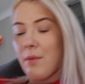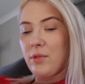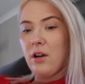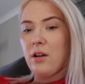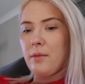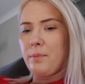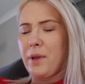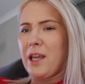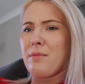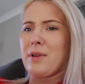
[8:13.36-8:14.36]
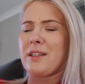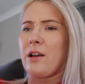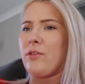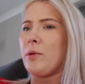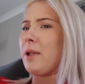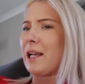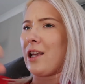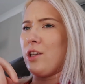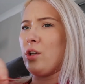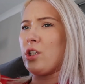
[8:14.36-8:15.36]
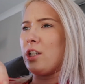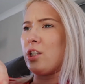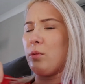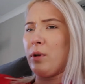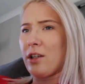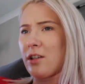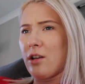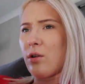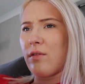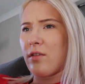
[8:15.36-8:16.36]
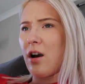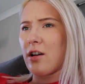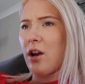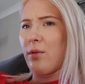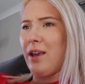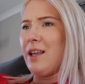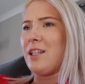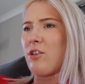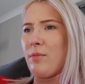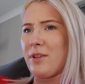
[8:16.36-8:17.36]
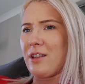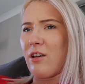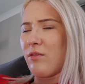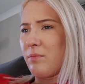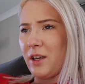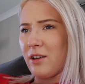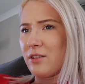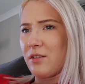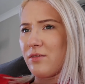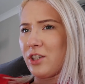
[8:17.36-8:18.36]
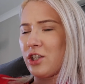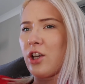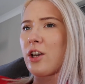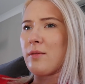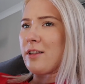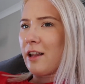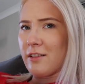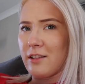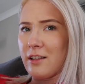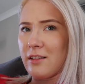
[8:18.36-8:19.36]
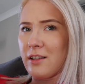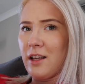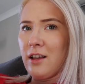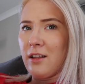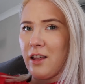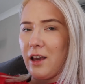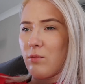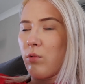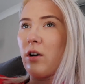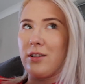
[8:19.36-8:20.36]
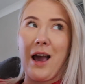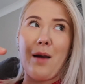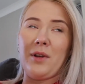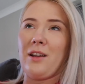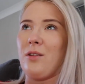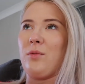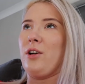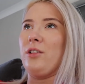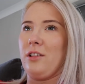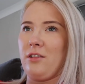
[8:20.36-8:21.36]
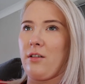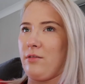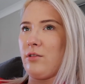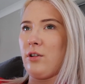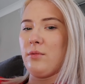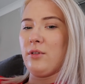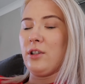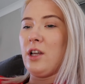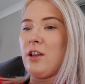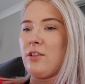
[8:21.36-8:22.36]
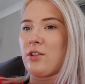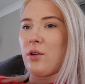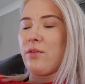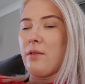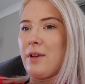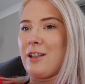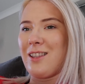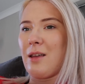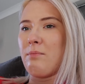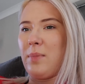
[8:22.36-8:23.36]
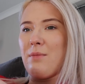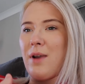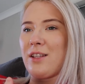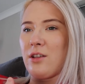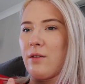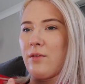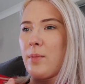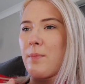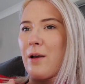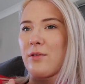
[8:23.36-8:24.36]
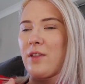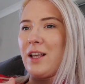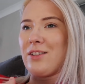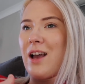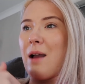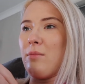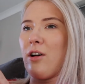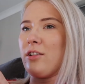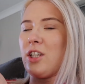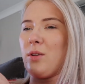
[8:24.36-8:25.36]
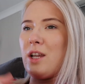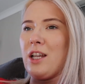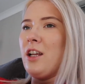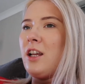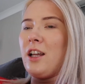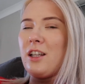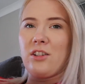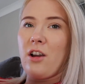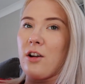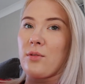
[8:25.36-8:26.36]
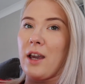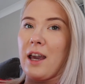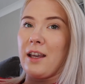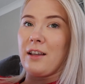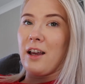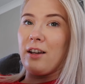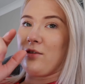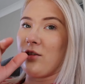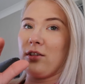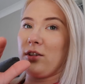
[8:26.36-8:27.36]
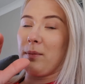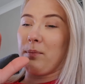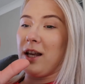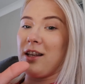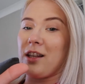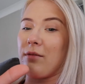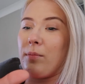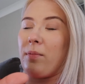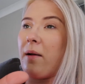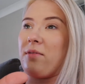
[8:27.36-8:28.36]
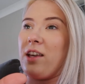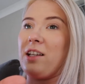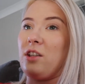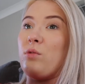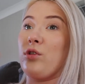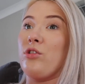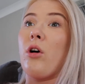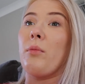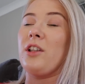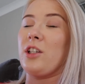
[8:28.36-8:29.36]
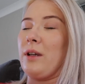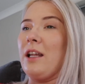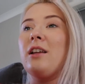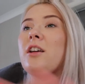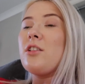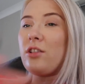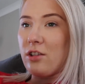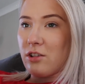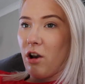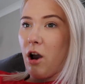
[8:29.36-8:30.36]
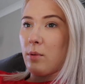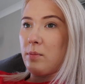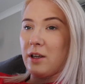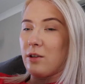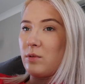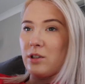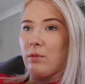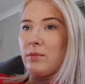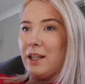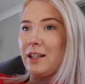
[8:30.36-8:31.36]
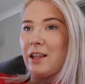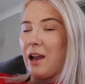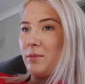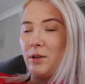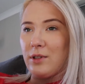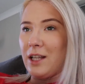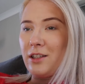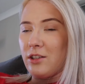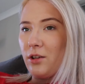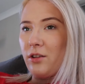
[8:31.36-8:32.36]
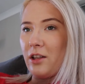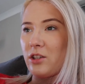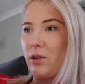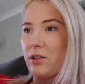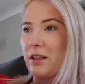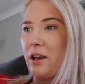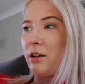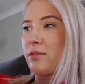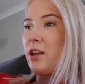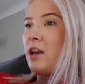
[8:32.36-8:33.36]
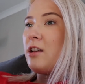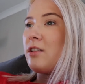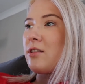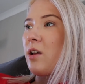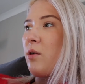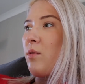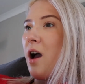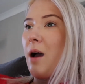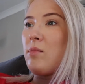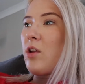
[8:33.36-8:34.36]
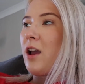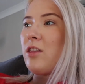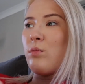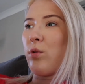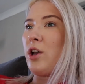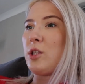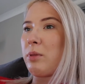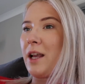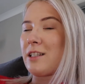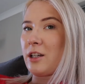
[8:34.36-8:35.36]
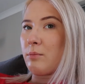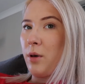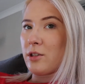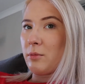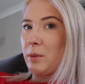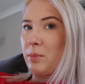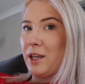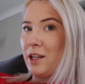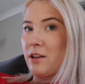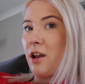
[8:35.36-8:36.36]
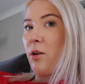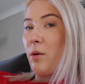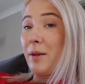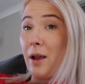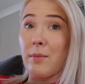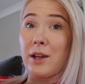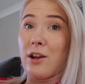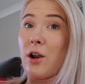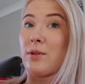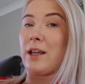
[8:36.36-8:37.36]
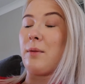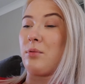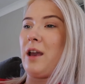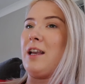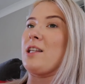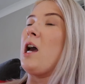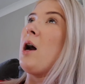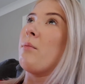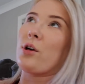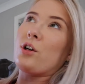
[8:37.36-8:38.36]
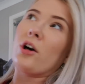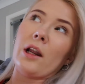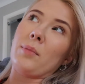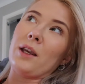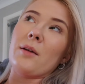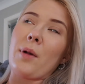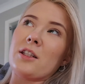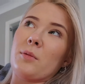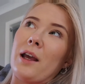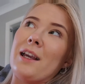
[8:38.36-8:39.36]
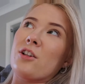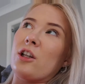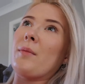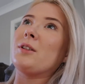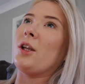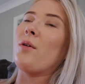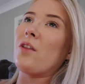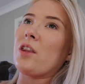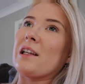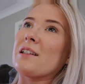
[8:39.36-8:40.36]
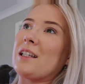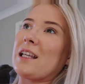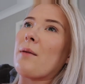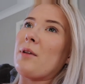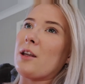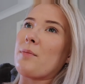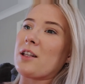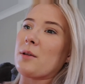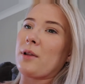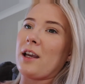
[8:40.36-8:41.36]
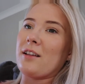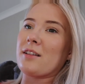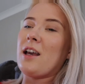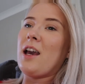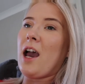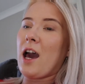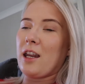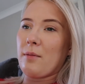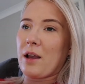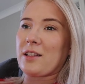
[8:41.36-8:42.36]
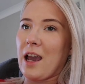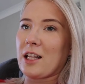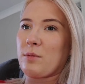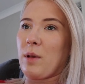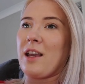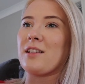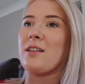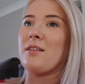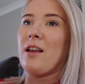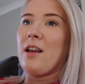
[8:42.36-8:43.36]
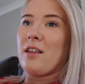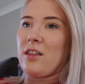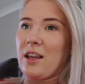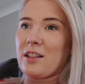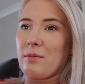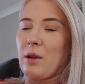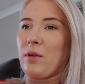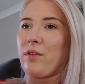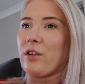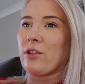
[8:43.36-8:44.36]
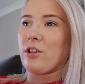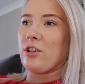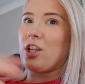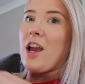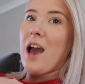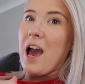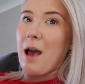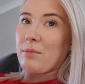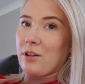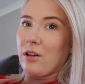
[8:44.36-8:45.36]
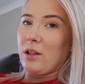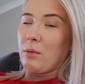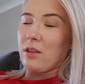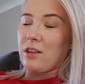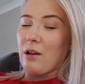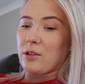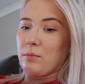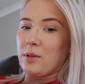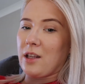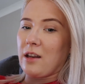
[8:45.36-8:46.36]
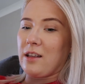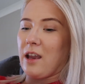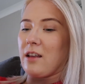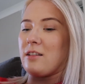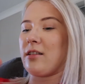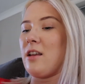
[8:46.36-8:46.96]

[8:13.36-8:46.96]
I'm not beating myself up like I usually do, because I know I've got to go easier on myself because of the circumstances. Like, what's happening in the world is not normal. So for me to then beat myself up about things that I'm not doing, it's not okay. And if you're beating yourself up about things that you would normally do in, stop, because we don't need that. We don't need to do that to ourselves. So I'm not in the worst place I could possibly be in. No, I'm in an okay place. But could I be in a better place? Could I be doing things to get me in a better place and in a better headspace and things to make me feel good? Absolutely 1000% yes.